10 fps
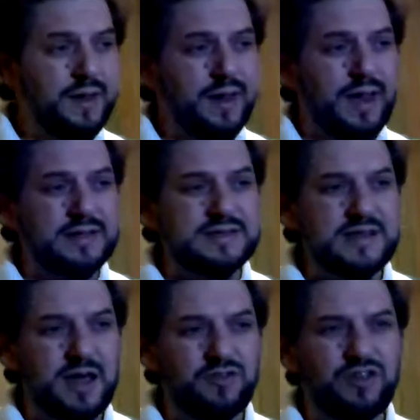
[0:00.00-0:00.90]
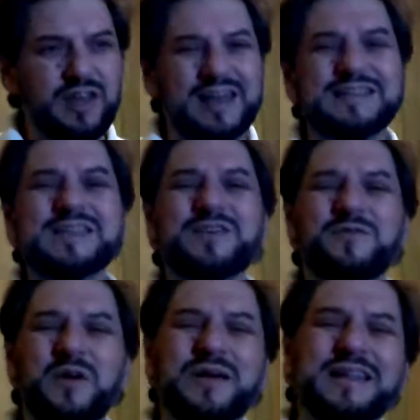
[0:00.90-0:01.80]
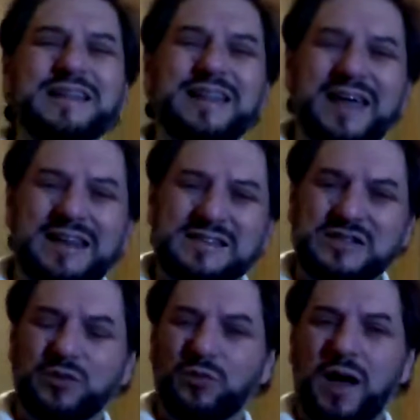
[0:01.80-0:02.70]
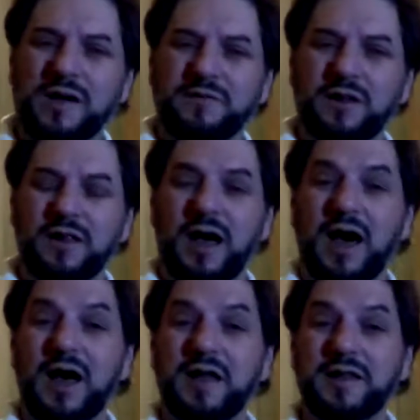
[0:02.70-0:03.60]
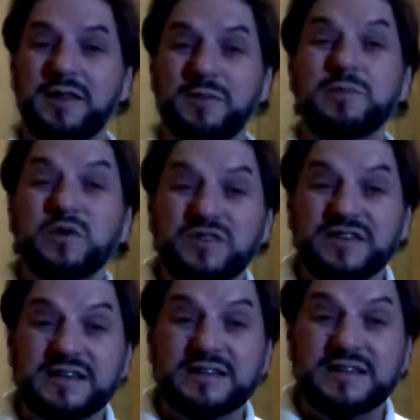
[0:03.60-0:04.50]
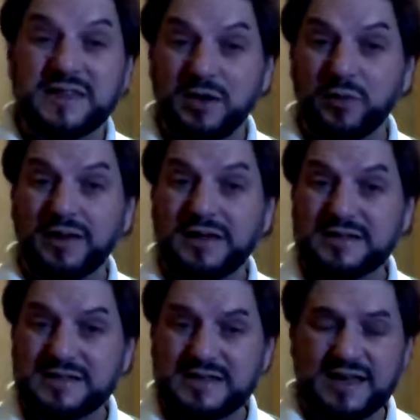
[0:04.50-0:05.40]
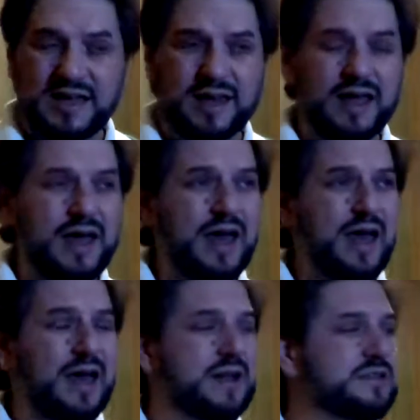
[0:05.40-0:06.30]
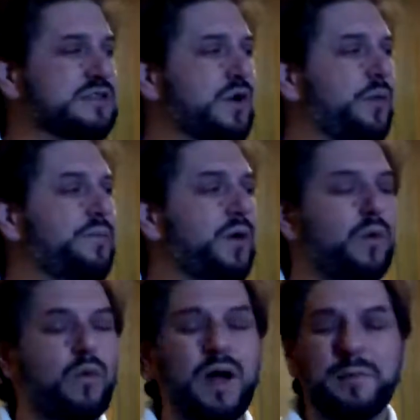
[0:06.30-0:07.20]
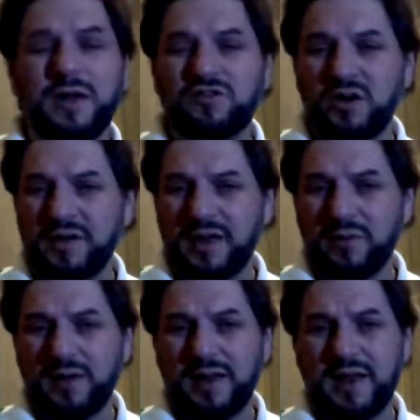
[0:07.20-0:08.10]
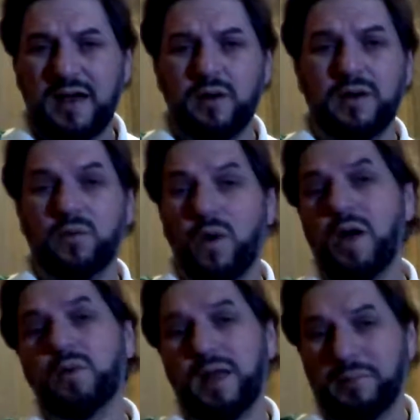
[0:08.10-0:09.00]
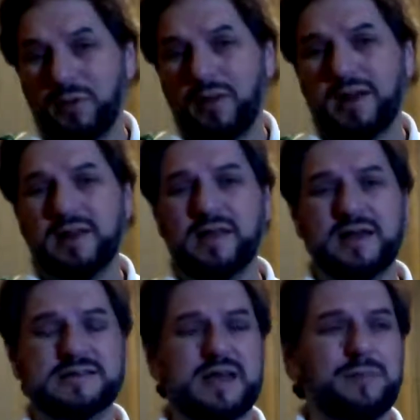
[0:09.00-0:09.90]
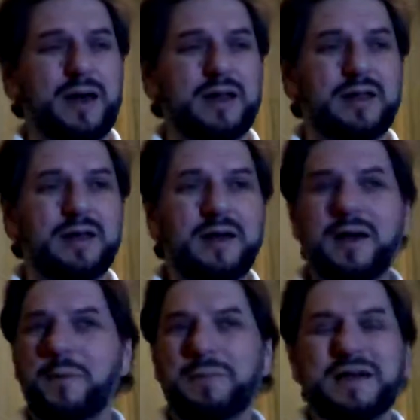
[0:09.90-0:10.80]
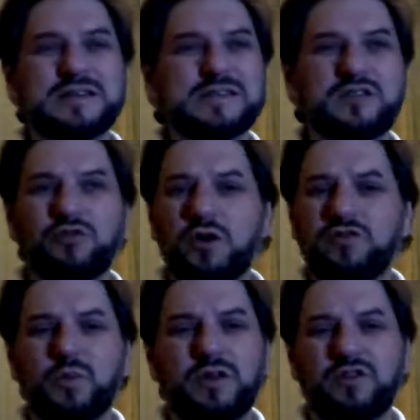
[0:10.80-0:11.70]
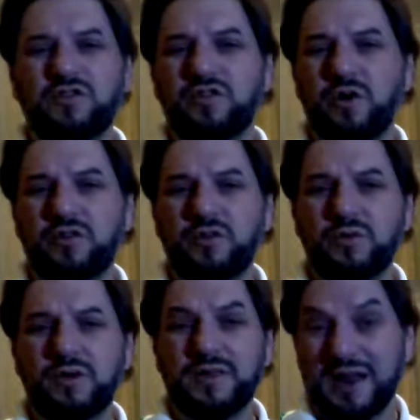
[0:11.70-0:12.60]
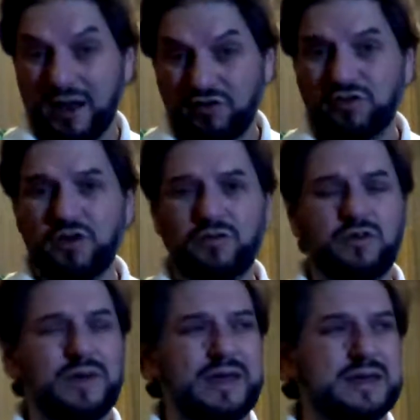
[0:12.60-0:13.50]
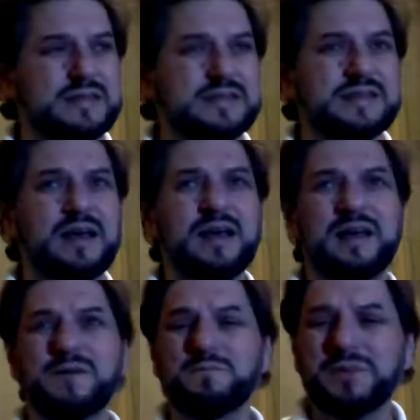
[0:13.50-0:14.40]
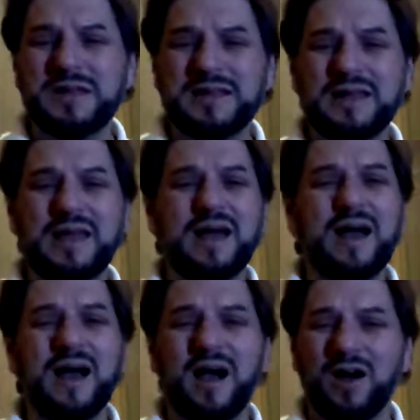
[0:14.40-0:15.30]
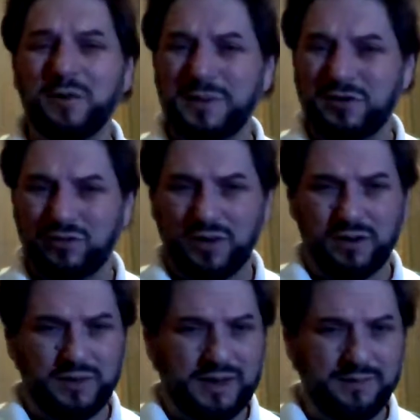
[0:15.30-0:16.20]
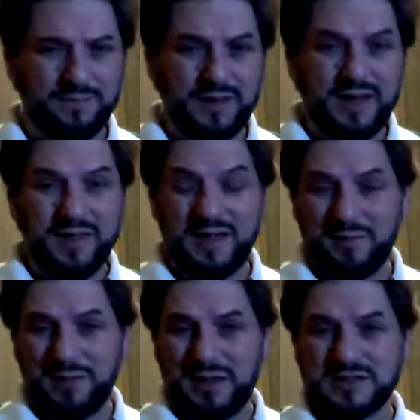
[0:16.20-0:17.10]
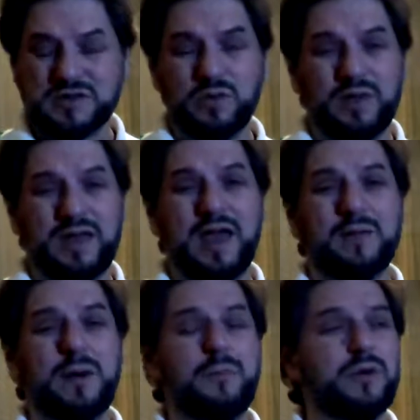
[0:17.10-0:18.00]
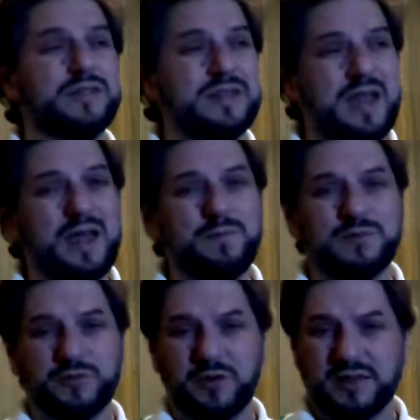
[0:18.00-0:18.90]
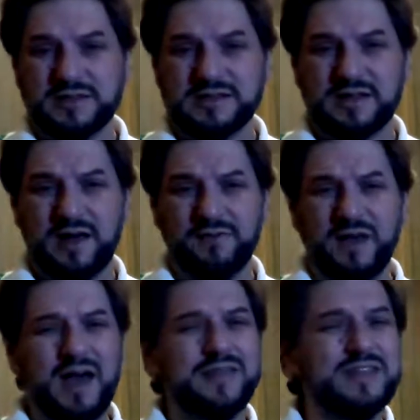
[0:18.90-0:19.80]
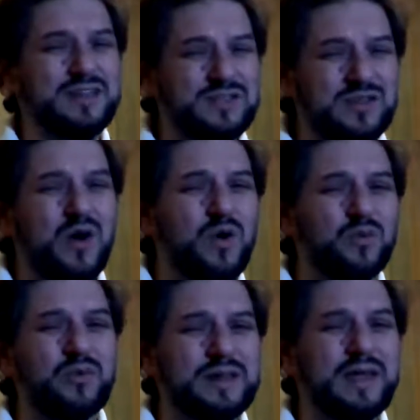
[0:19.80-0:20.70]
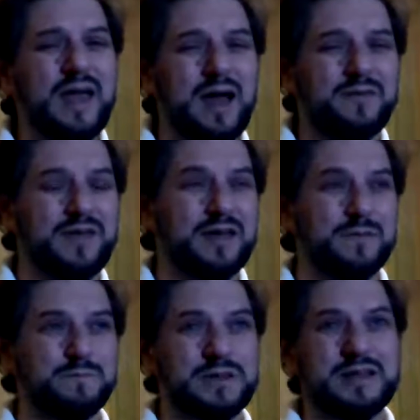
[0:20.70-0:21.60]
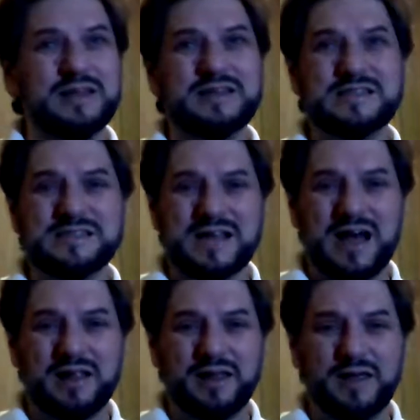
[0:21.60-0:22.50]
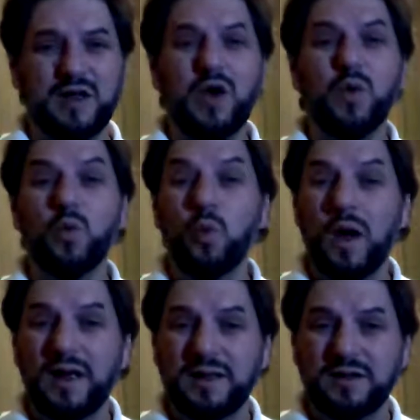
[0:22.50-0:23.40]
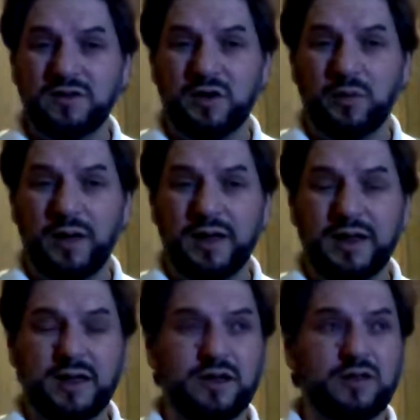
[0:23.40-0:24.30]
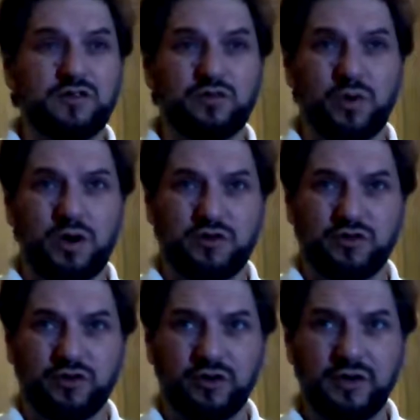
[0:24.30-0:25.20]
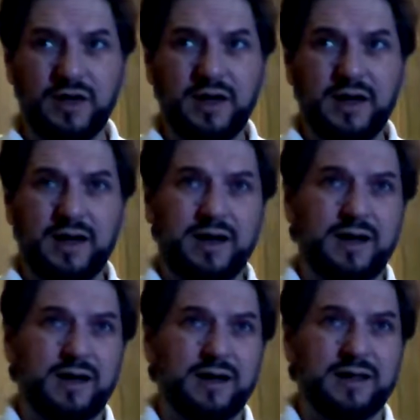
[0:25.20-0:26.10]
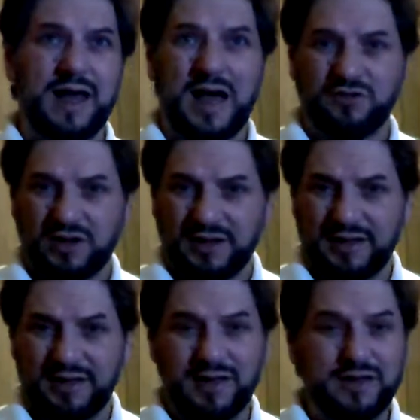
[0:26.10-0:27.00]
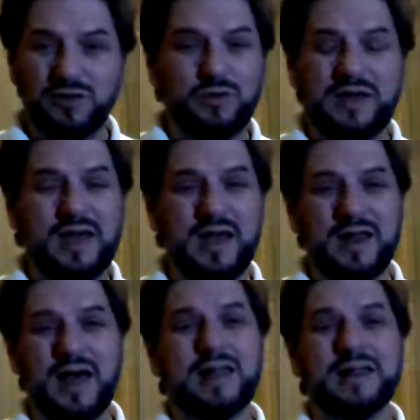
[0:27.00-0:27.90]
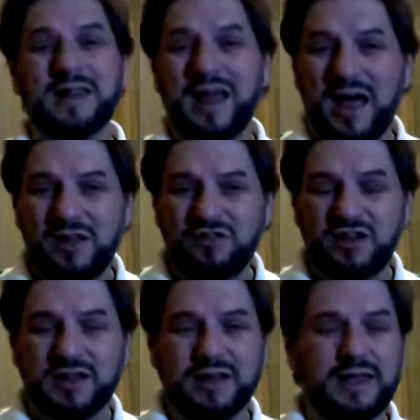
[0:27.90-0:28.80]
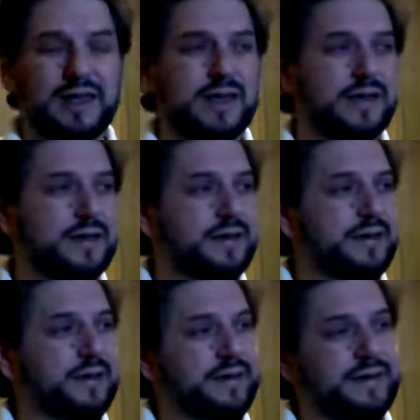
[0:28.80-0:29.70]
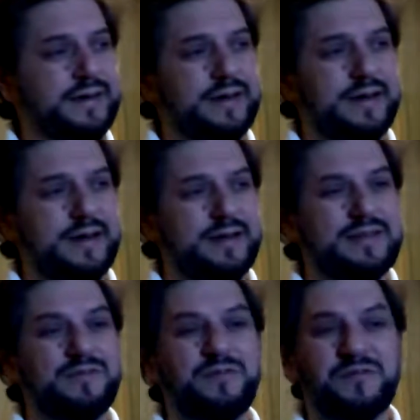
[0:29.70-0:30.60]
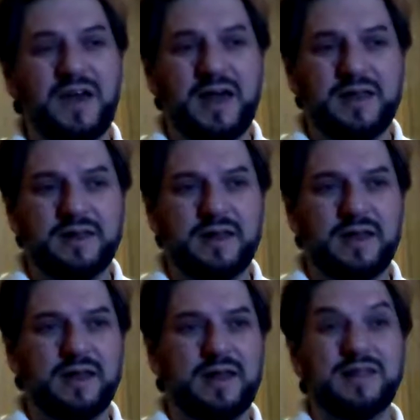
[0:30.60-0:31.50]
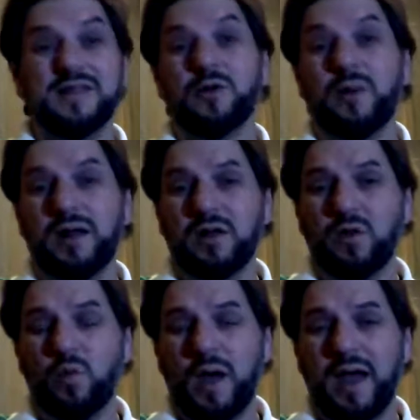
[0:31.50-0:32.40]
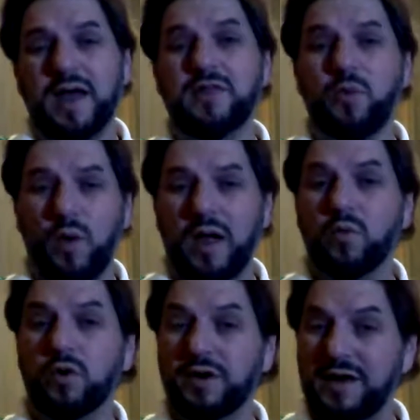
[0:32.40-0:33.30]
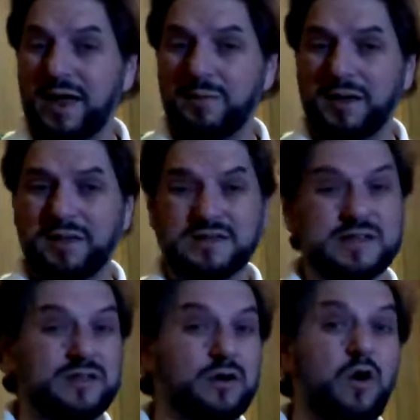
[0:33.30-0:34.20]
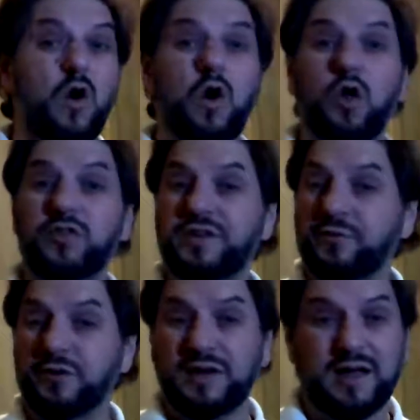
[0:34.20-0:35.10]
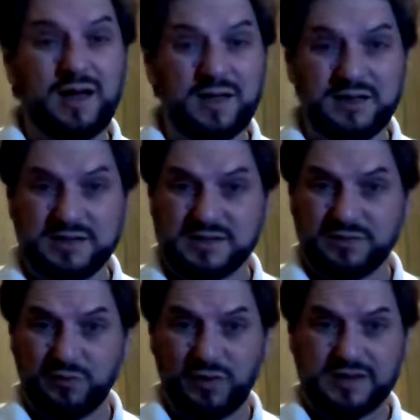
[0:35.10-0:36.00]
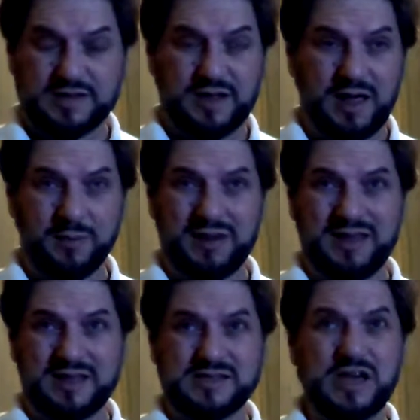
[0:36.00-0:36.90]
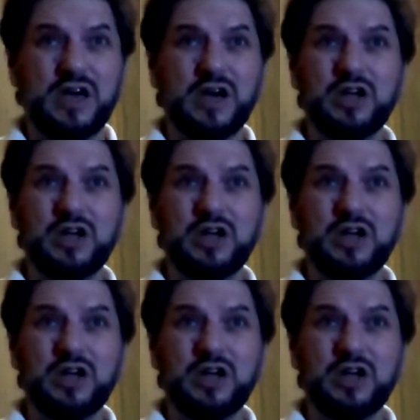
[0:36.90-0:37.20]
As such, it's the very latest arrival on the music theory scene. And so, why am I sharing that right now, and why will I be writing the essay about it? Because the structure I just showed you, is completely arbitrary. That means we came up with names for this stuff that don't really have a completely solid, well-integrated structure logically. You cannot logically defend in a theoretical way the way we're naming this, and there are all different kinds of ways to name it, and that's a